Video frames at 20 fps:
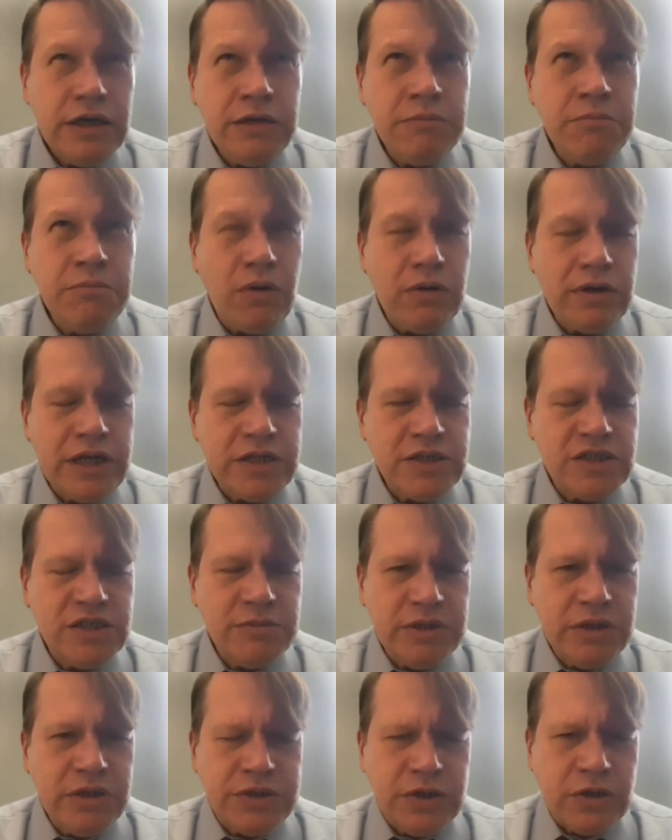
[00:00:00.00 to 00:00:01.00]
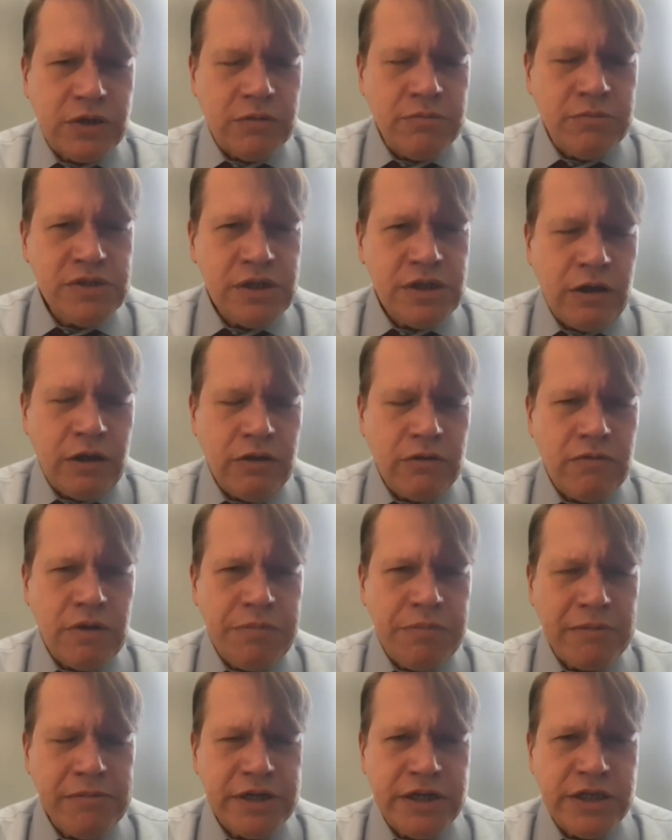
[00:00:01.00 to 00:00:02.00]
in more or less similar terms, although
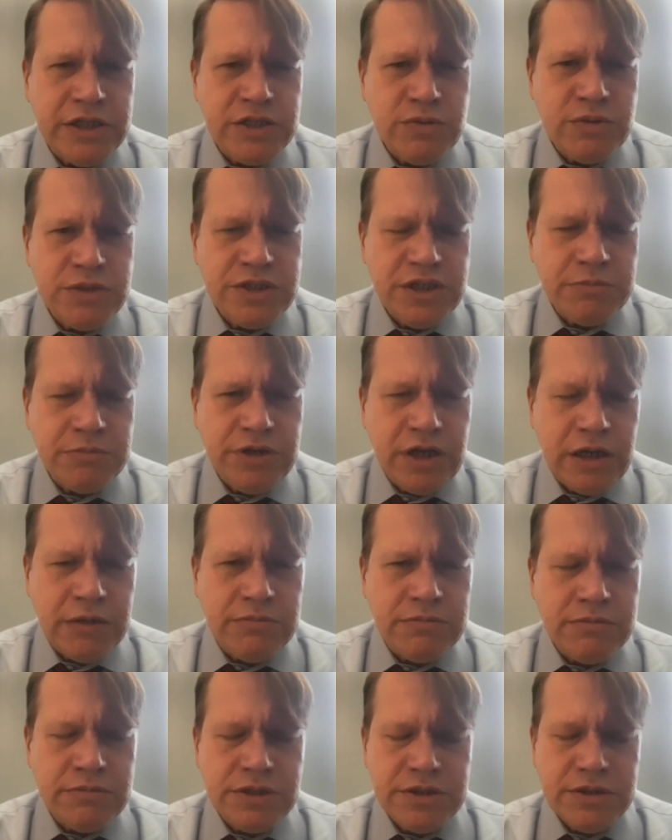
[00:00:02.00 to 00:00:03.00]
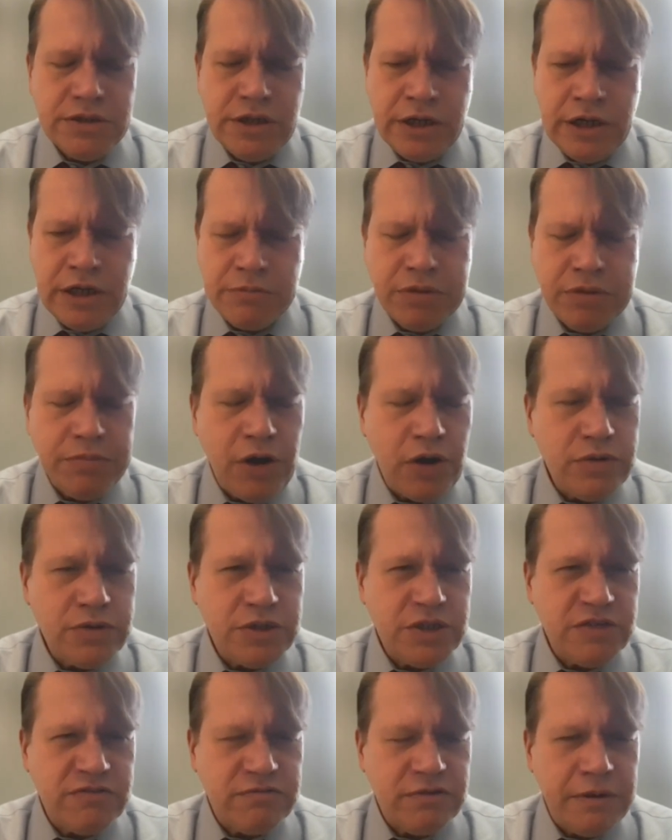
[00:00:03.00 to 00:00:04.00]
Republicans would sometimes
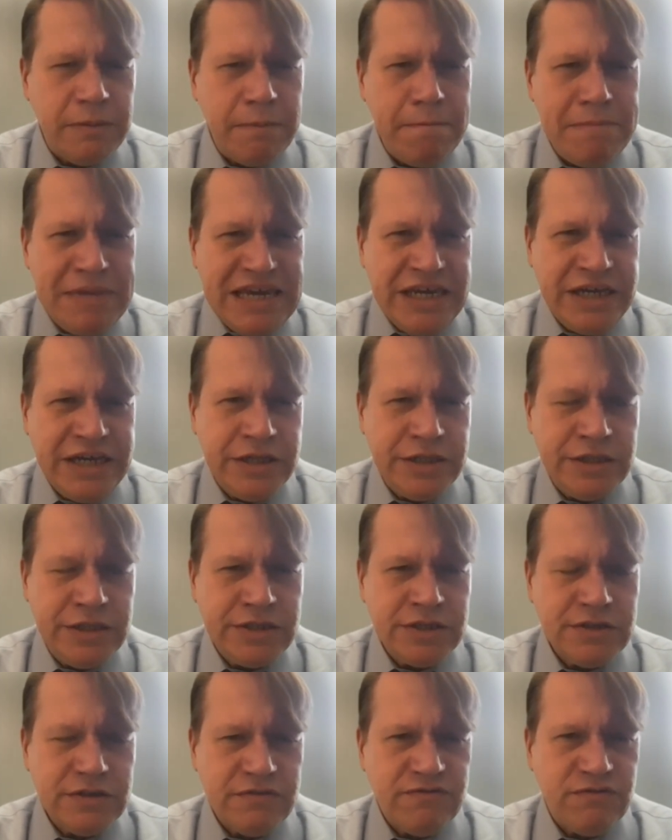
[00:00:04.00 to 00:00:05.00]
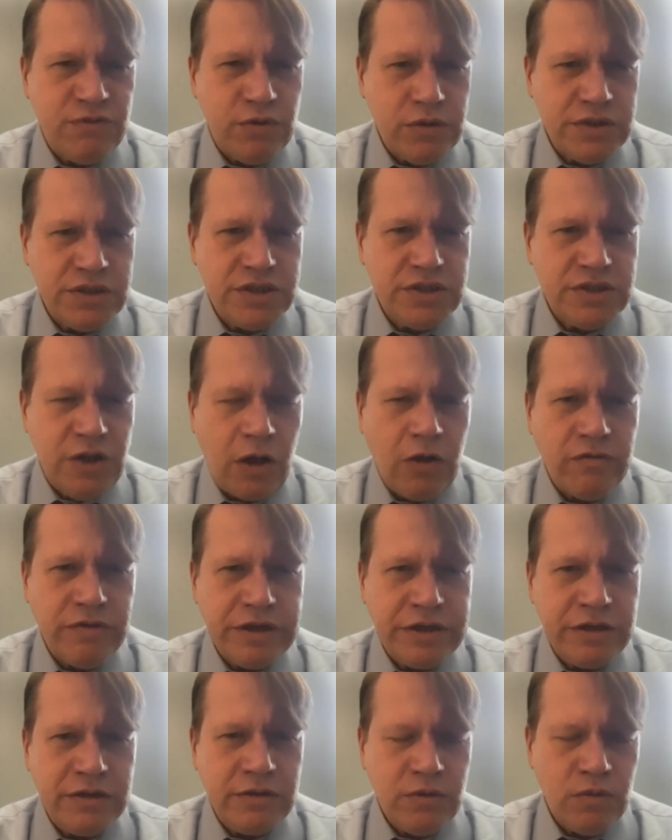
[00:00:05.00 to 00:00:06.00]
propose different means for
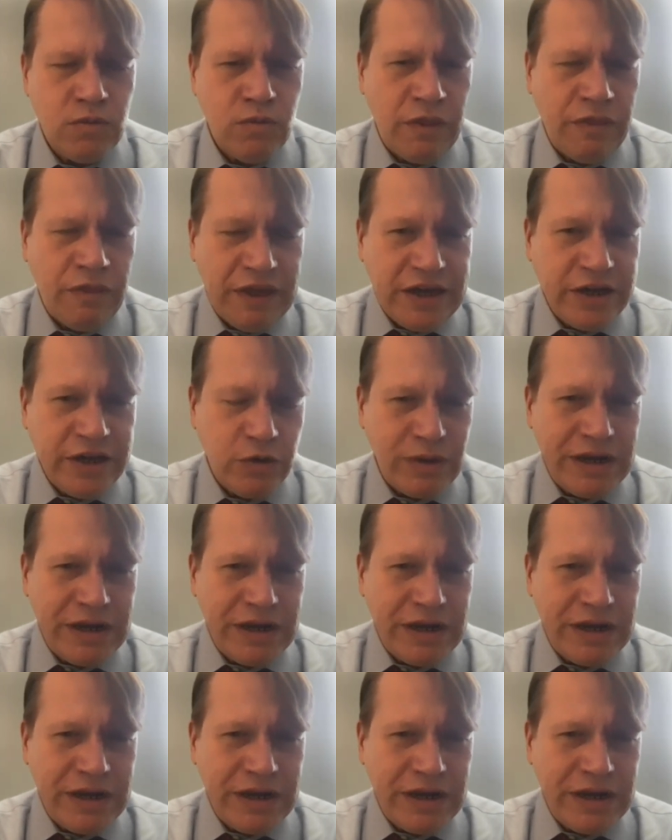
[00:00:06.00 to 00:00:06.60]
solving what they